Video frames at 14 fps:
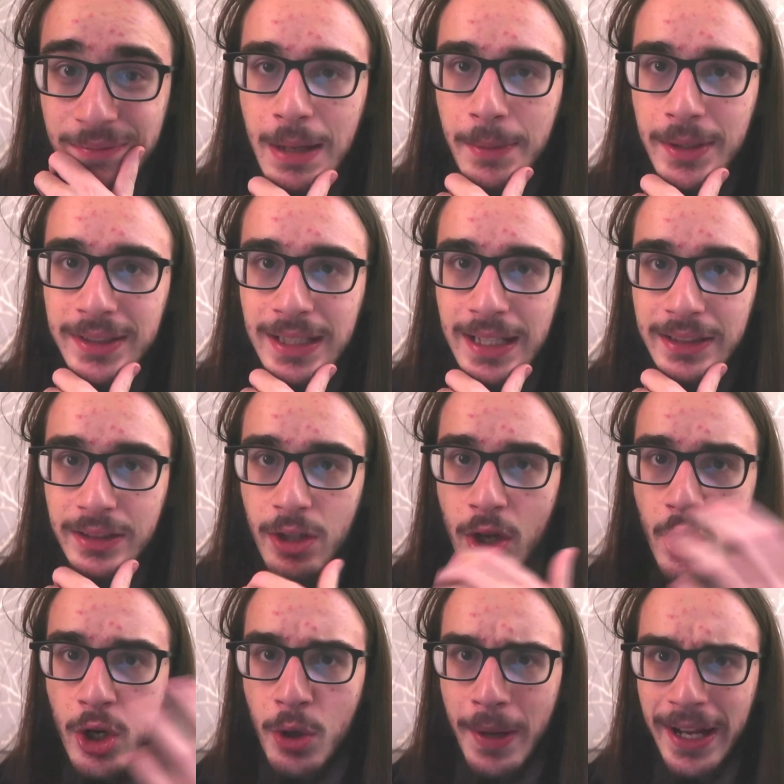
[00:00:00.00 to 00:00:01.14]
I must ask,
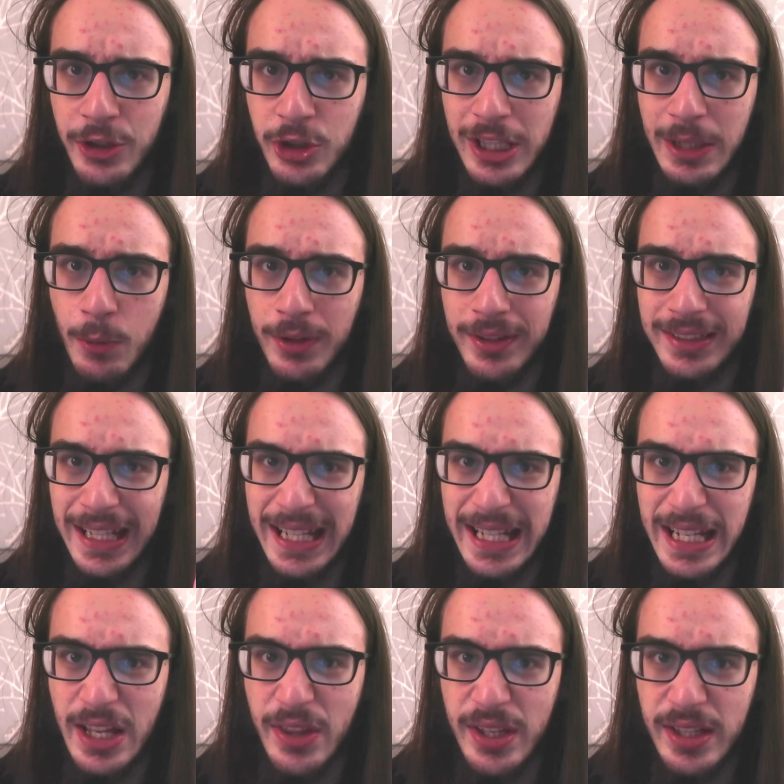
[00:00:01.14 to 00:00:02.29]
who actually wants to
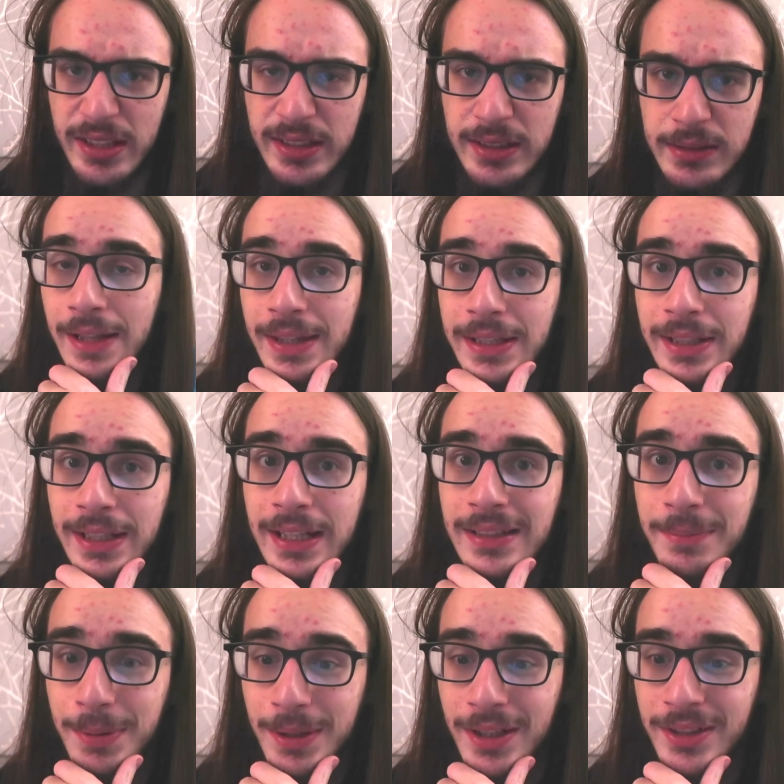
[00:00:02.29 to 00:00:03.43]
hear this? And then you get to
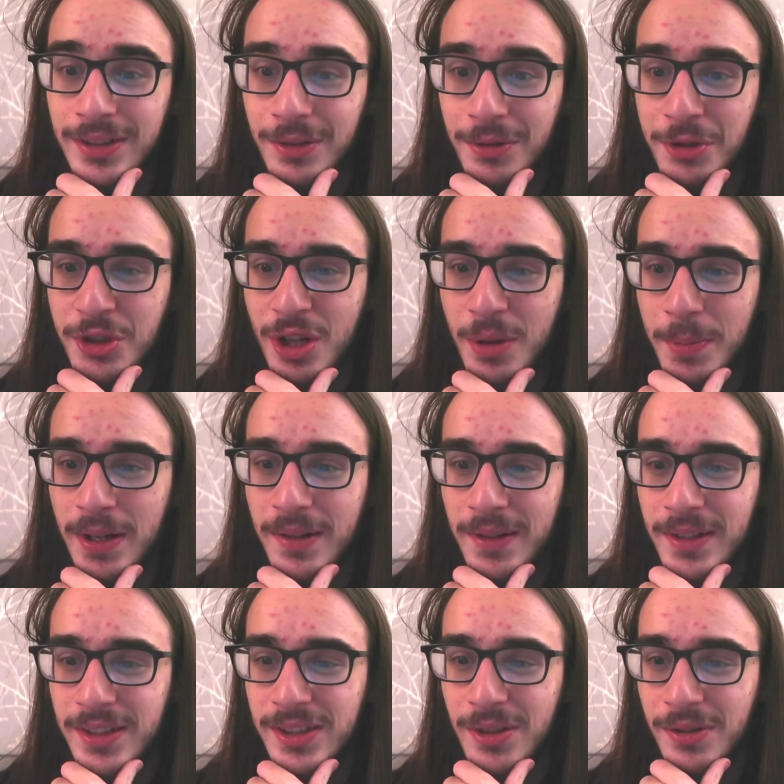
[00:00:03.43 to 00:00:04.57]
Personal Shopper,
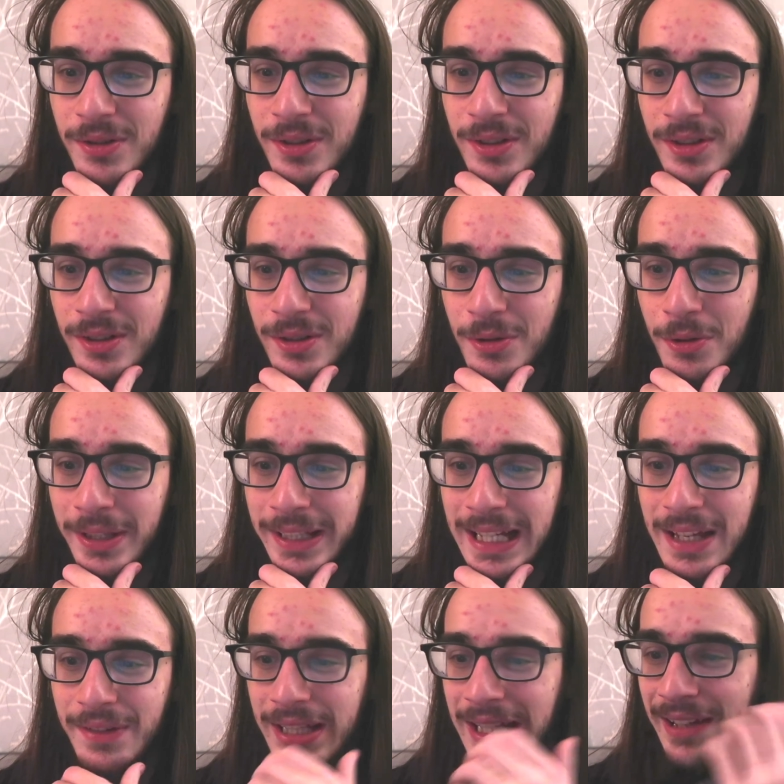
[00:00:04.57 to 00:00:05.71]
a song calling
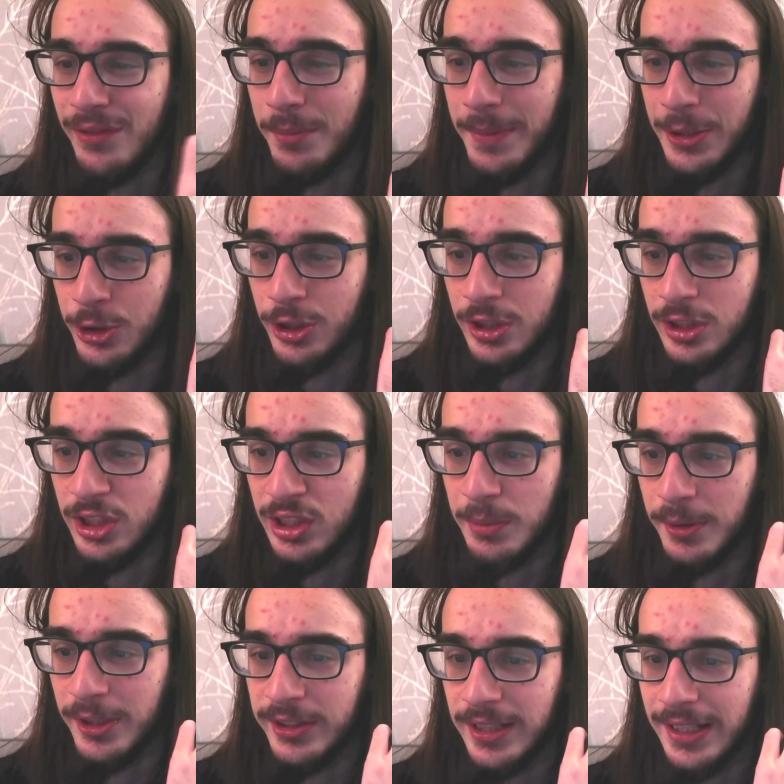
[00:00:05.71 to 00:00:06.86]
out the aforementioned
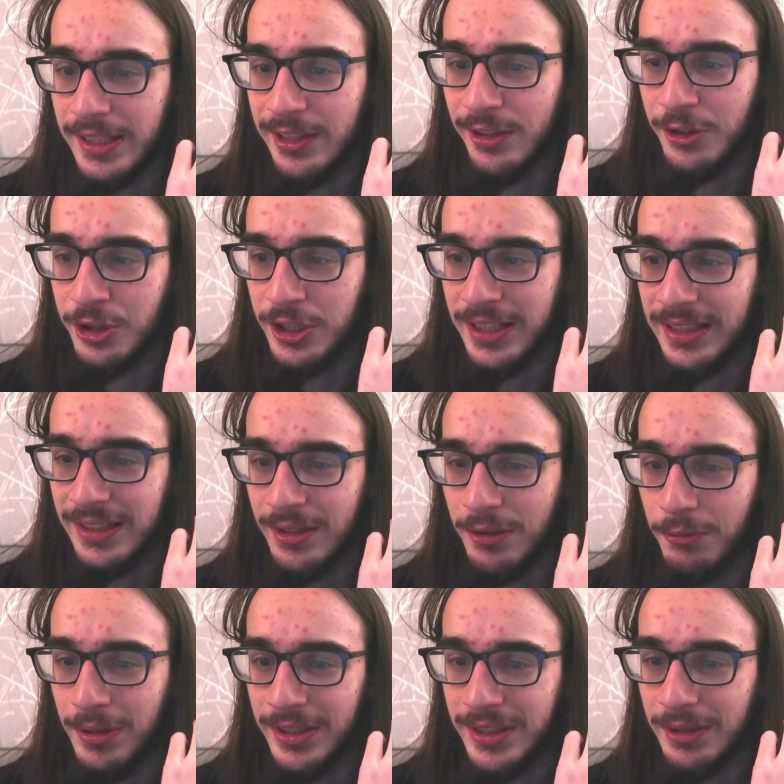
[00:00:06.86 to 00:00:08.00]
consumerist ideologies that
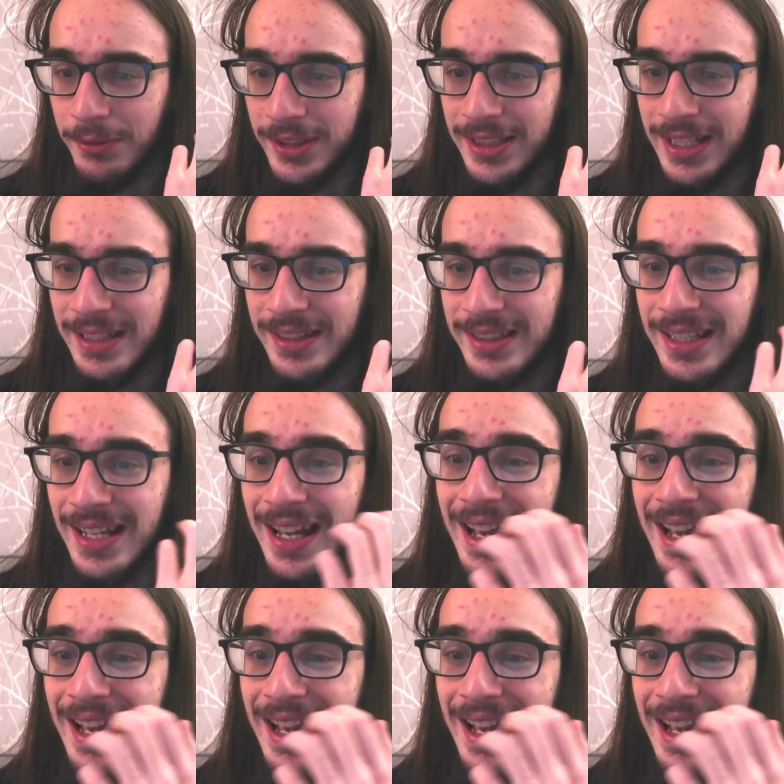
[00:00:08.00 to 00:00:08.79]
Wilson resents,